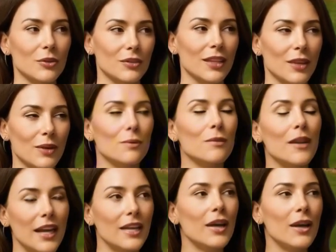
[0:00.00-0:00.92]
Because
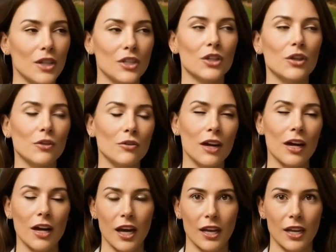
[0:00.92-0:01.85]
if you want these
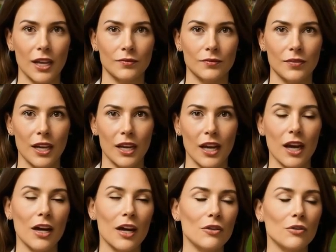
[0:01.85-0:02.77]
improvements to last
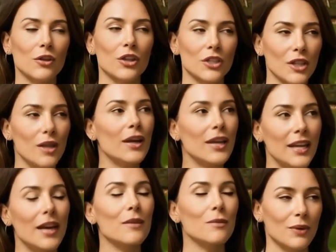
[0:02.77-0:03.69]
long-term, you
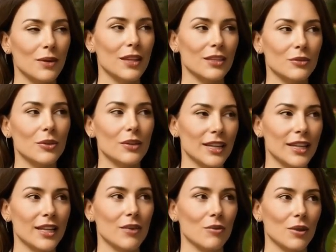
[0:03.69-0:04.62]
need to support your
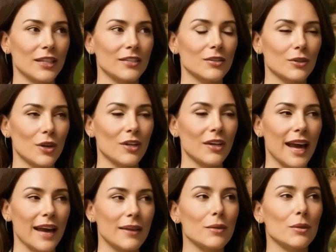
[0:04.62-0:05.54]
body every
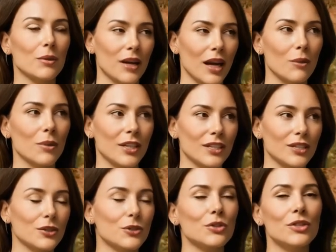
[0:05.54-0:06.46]
single day.
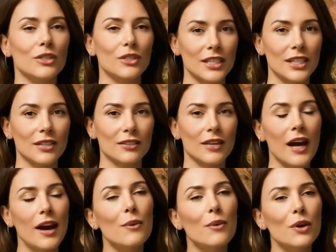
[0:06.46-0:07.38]
Let's talk about the
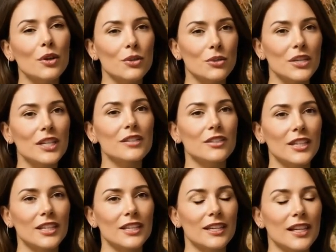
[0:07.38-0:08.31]
daily habits that
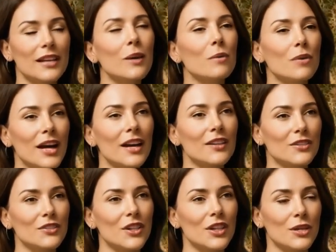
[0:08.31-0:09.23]
lock in your strength and
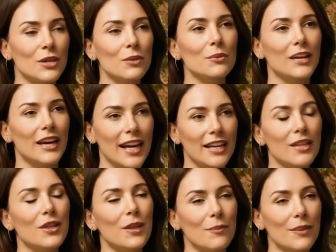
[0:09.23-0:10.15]
make it stick.
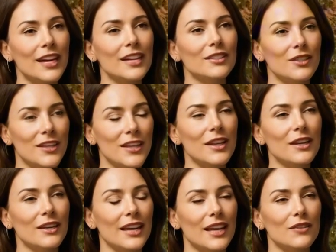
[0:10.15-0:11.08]

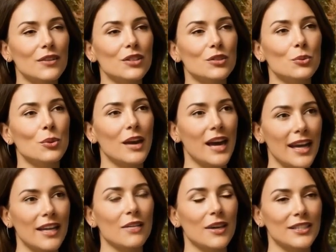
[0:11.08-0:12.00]
5. Daily
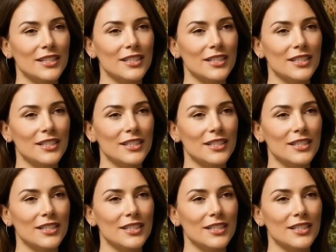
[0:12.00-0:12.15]
habits,